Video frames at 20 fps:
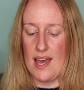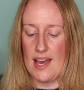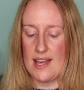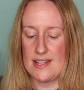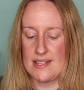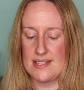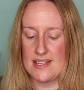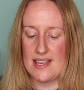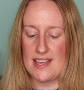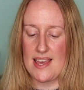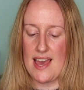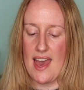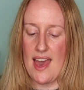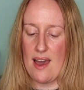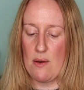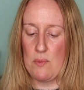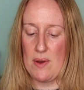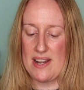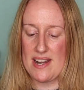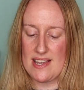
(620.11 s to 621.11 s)
and yeah,
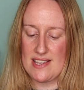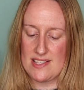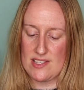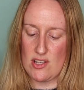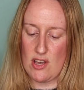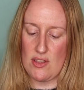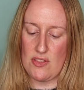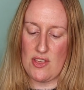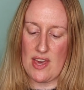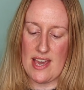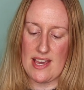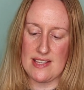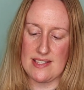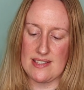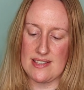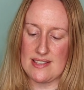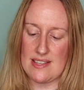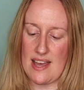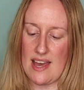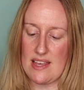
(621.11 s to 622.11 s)
when I saw
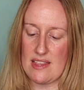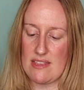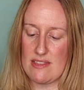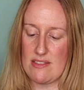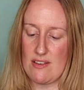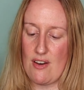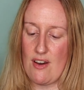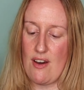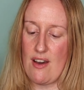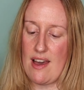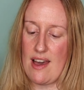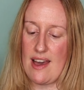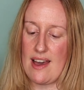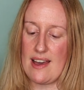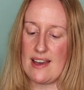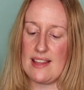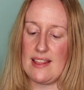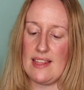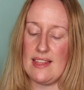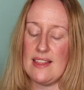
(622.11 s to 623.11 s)
this, I thought
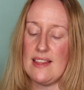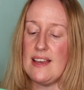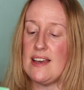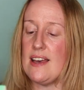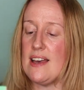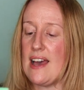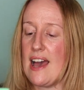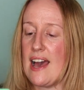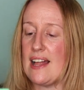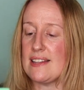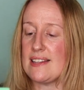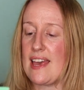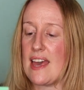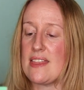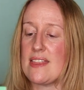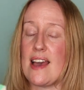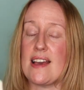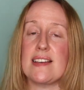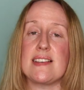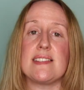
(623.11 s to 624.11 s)
I'll
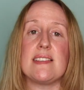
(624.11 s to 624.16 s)
get that,